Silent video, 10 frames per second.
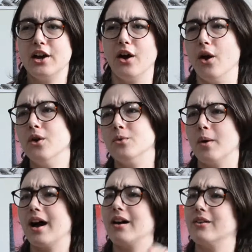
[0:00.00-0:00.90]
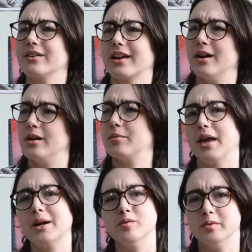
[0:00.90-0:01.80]
oh wow, like a
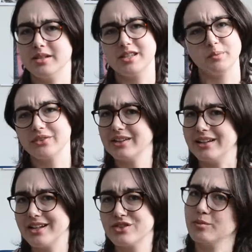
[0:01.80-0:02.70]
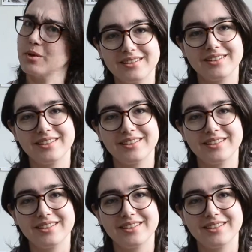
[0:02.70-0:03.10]
black woman did something really nice for me.